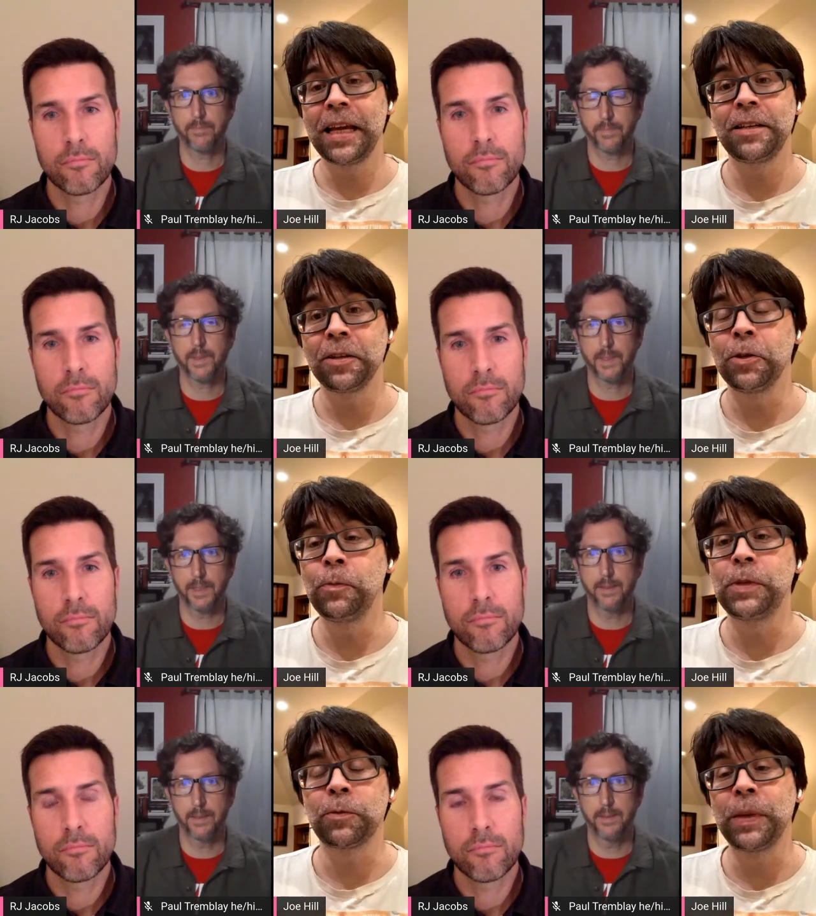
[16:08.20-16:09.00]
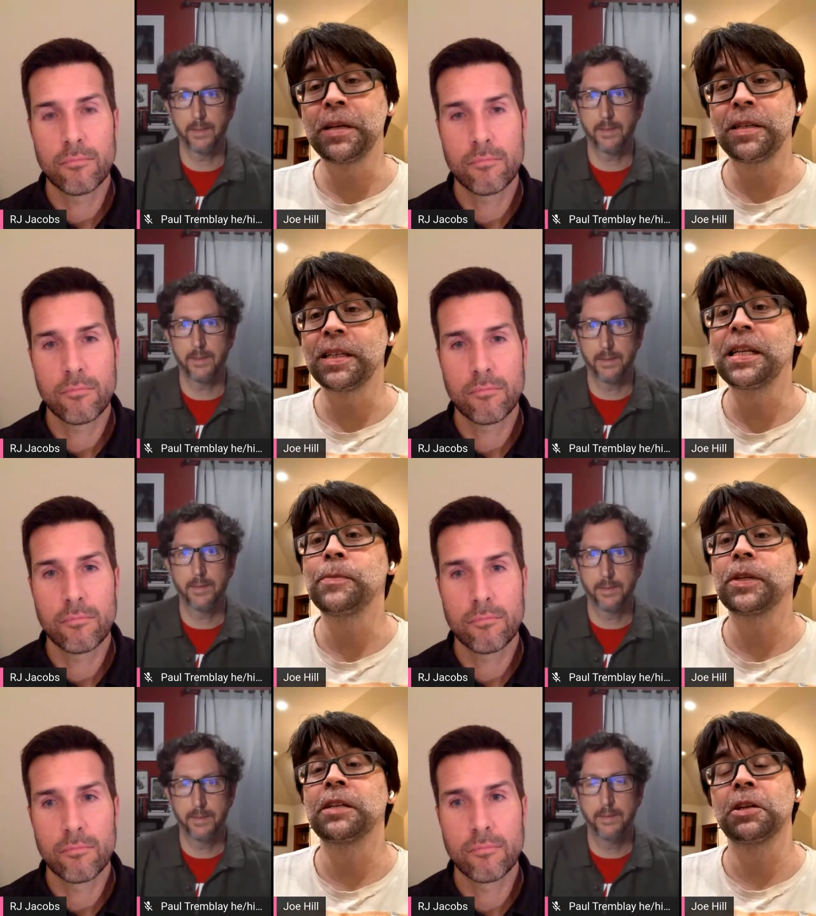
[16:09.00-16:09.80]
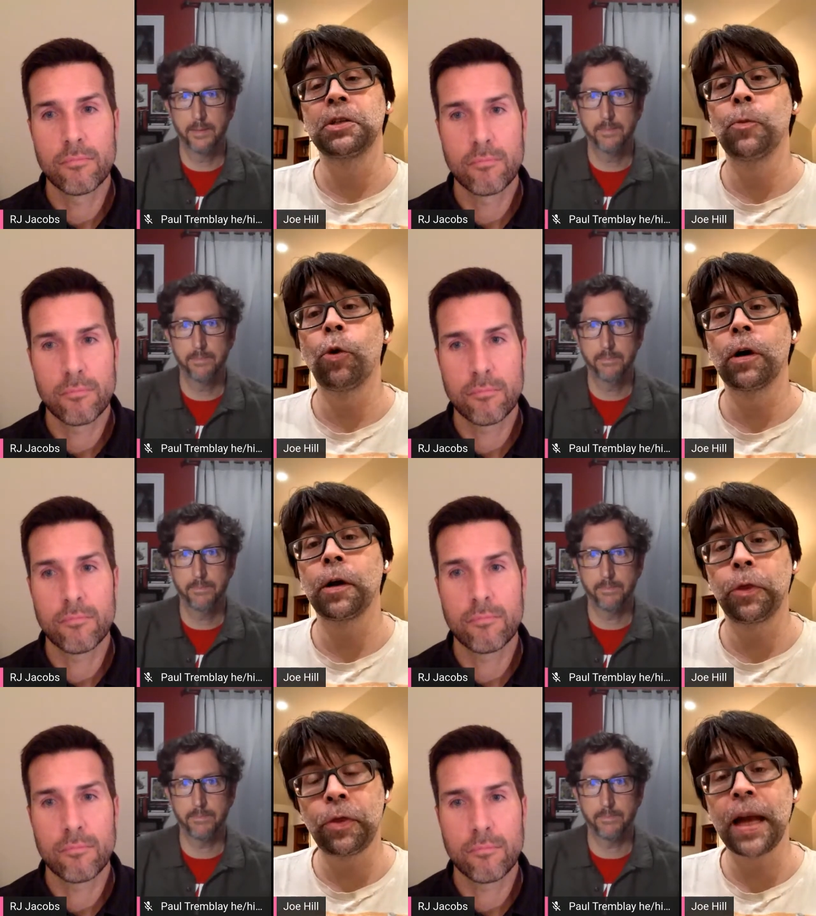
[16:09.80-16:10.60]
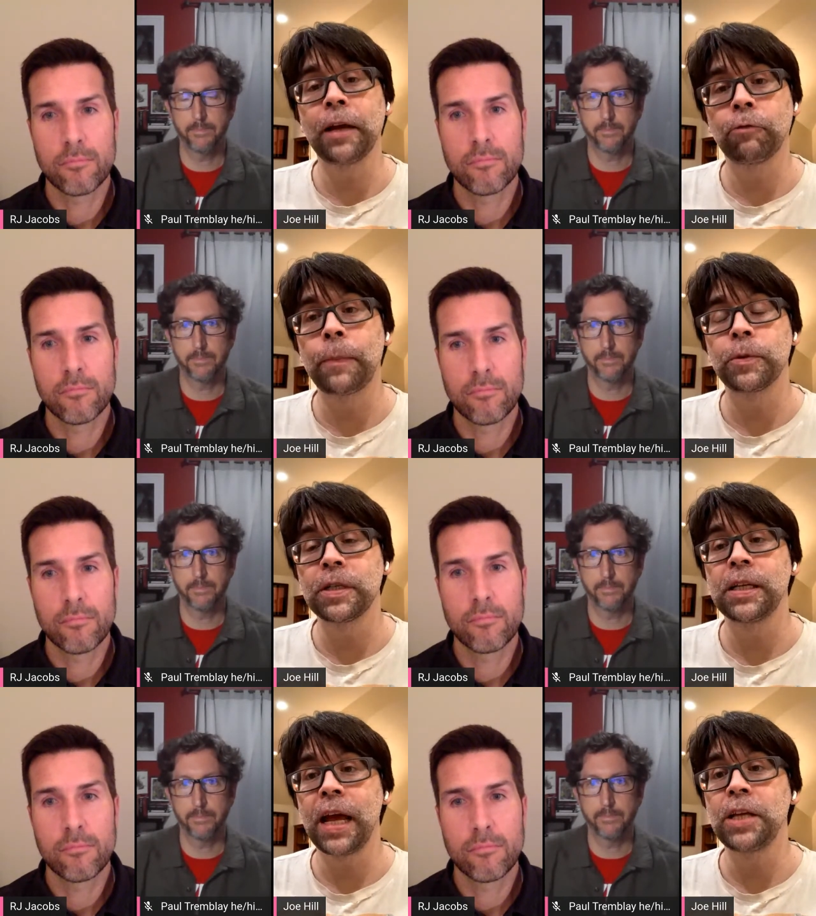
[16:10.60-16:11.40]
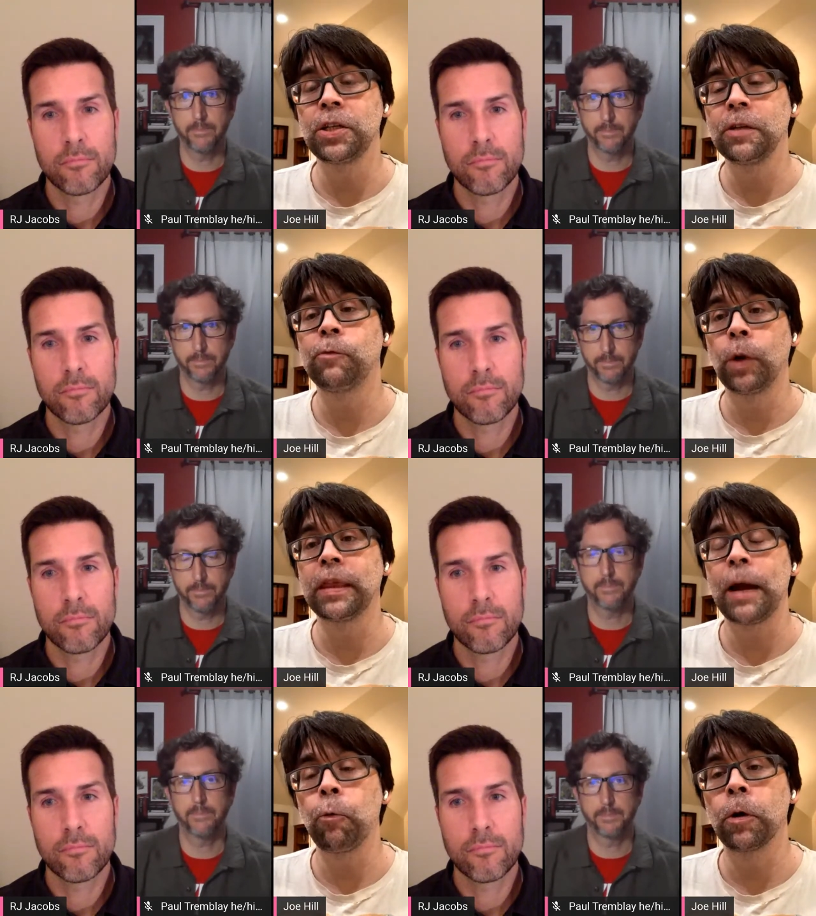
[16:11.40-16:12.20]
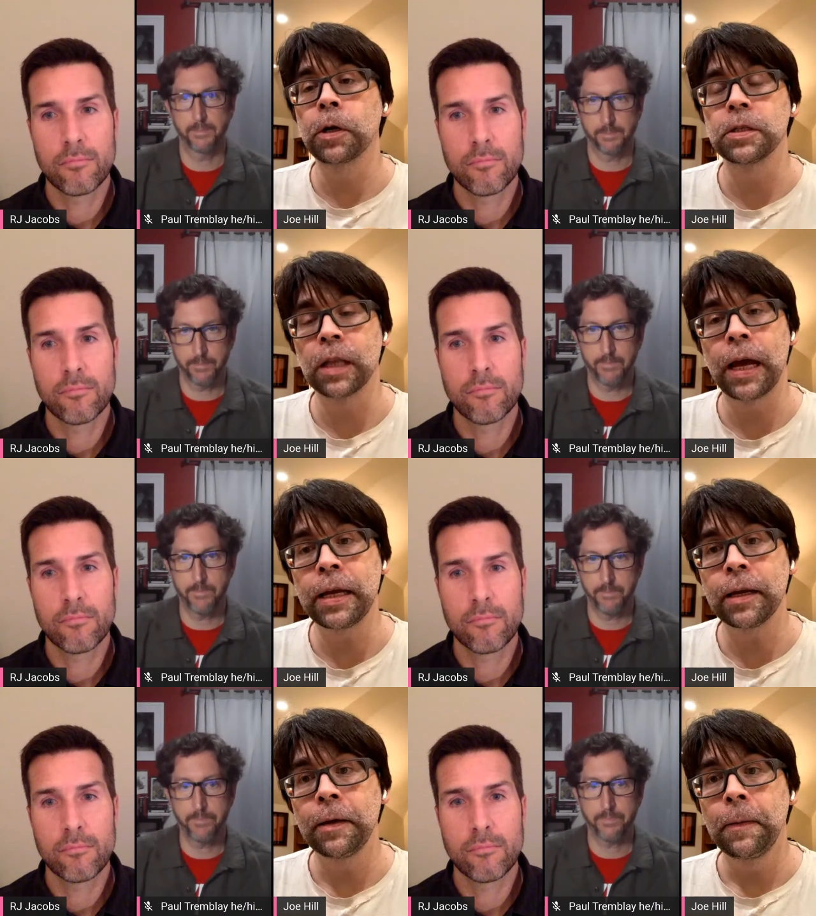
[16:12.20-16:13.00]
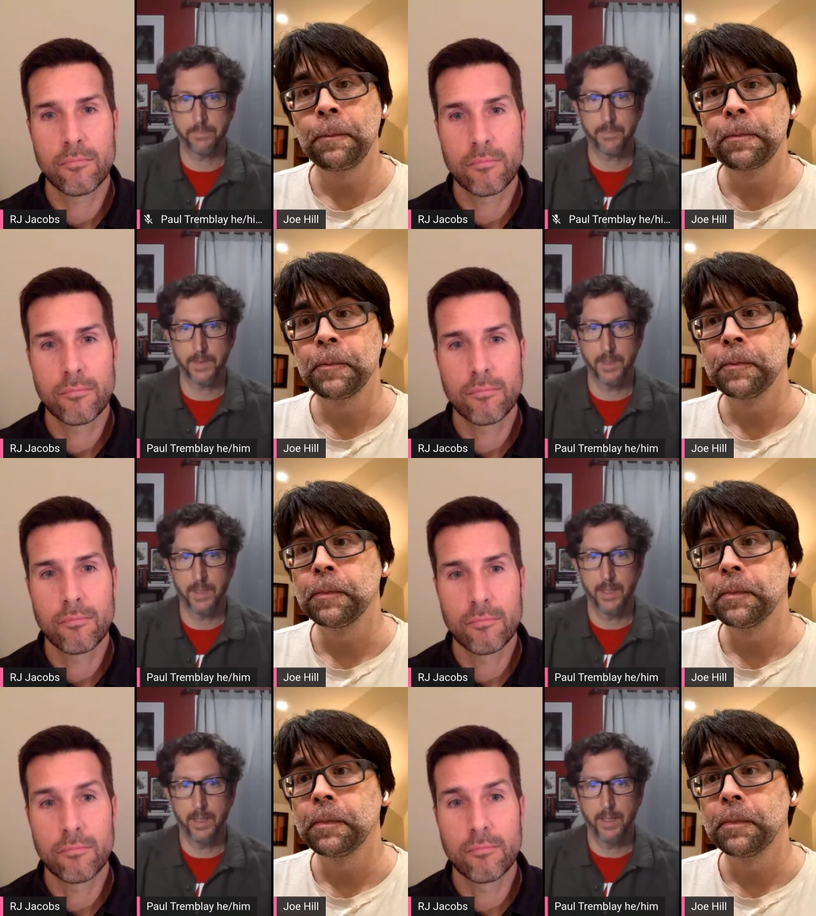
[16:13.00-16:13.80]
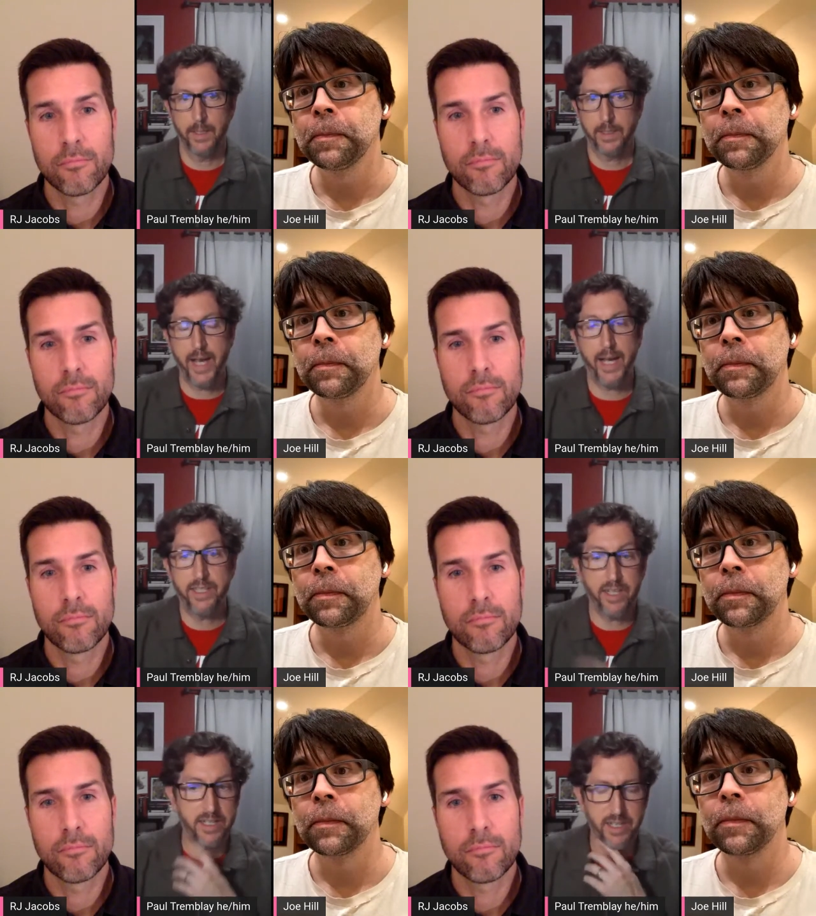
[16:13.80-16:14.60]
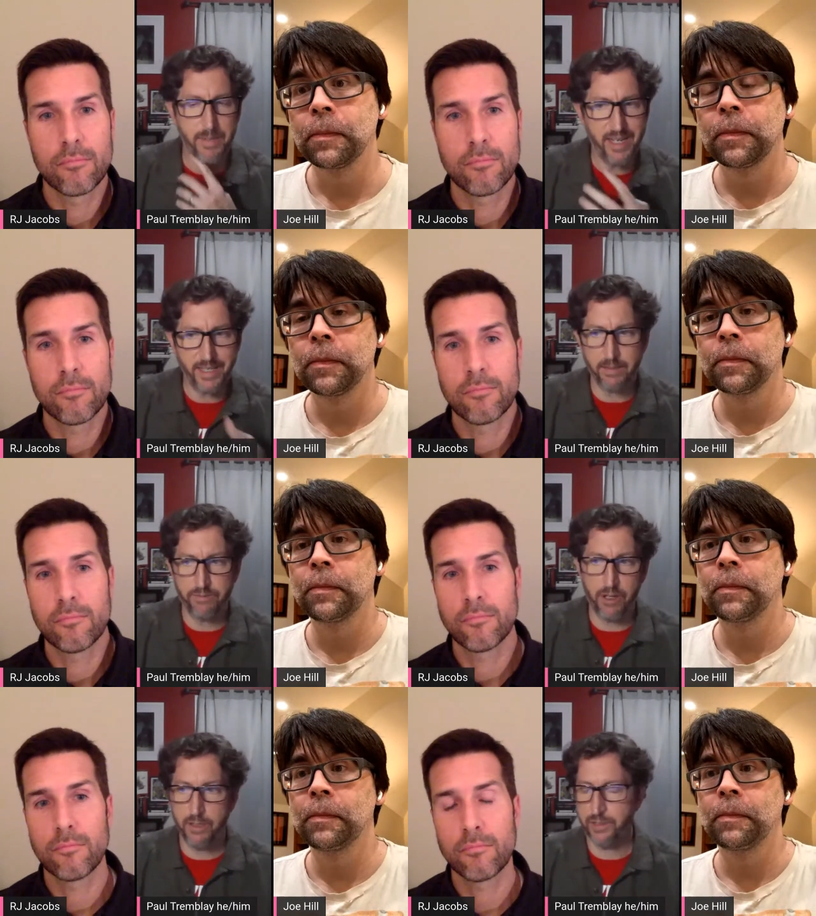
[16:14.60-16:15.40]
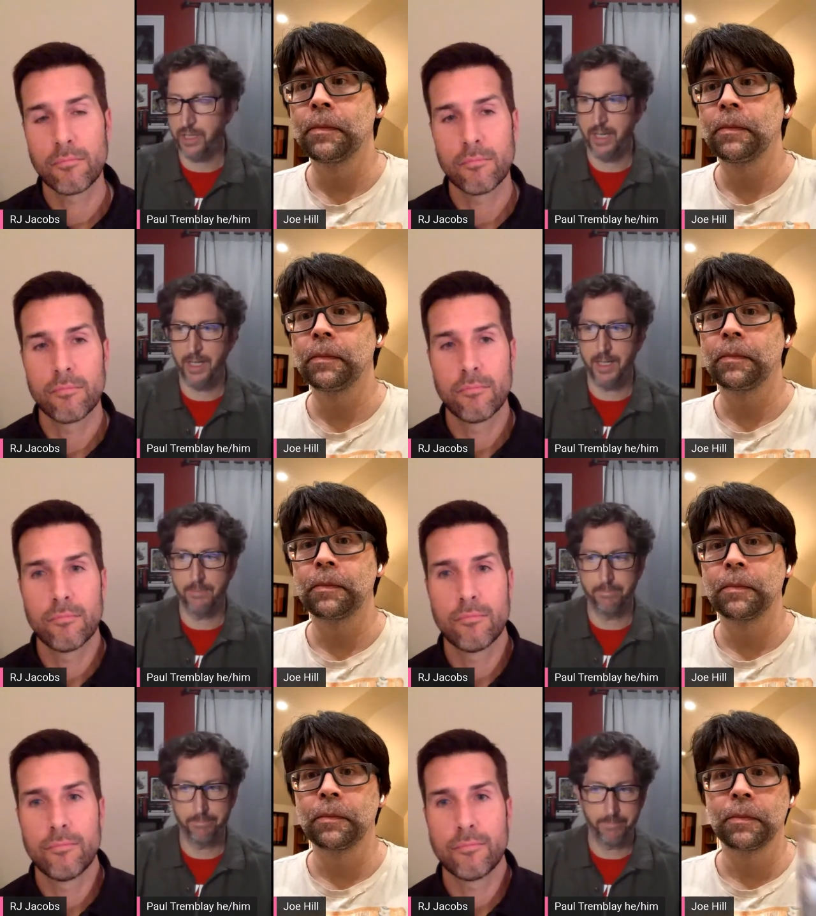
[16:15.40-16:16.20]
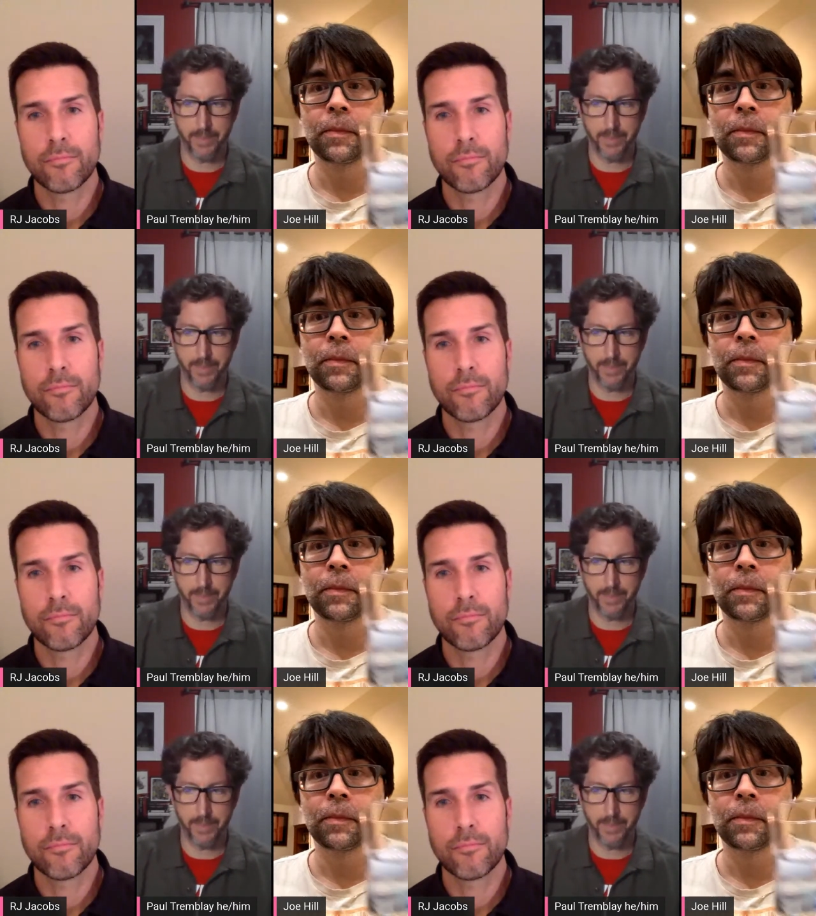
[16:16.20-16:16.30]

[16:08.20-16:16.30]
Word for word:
Speaker 1: they do just because it seems like such a more authentic representation of what that work is like.
Speaker 2: Yeah, it does. I mean, I think it follows uh,